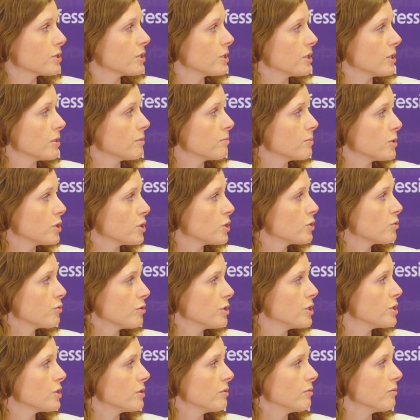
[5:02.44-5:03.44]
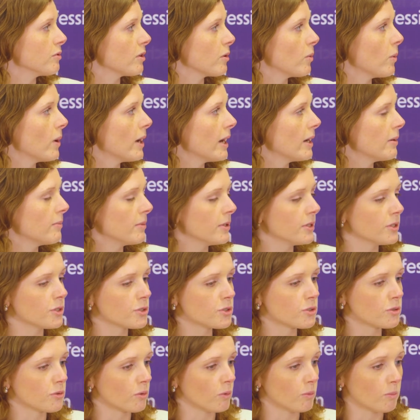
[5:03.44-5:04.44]
to stringent
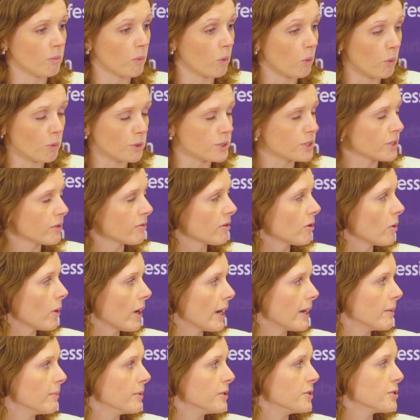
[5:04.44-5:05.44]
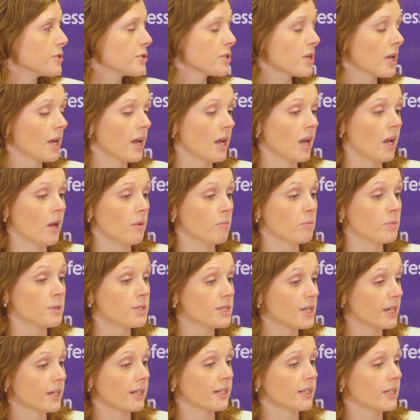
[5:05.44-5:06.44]
requirements or audit requirements,
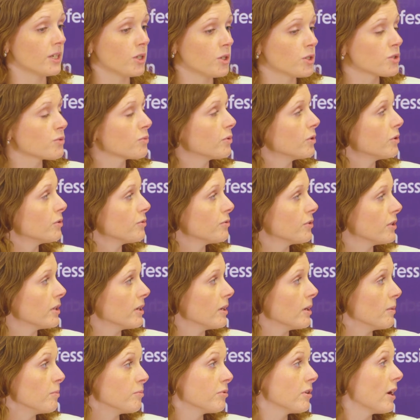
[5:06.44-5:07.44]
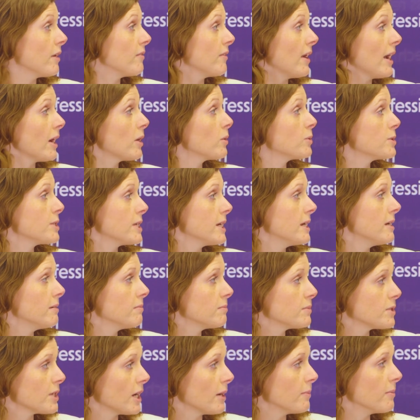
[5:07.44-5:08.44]
particularly useful for private equity
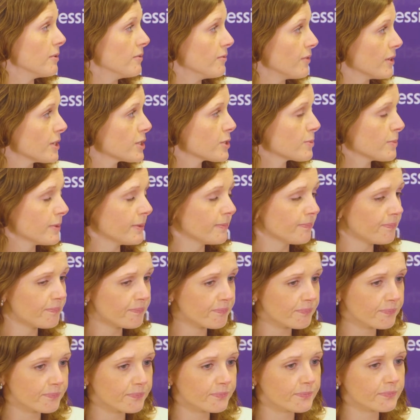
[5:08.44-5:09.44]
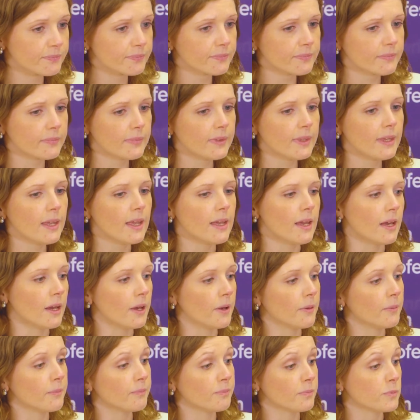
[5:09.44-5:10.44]
type investment.
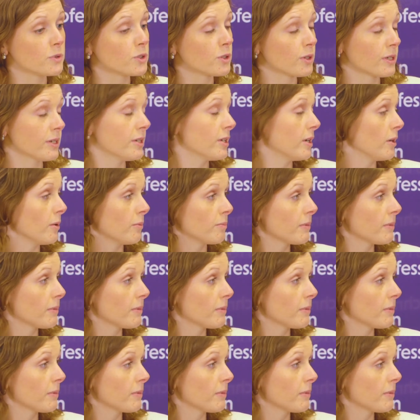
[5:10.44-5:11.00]
So I don't know,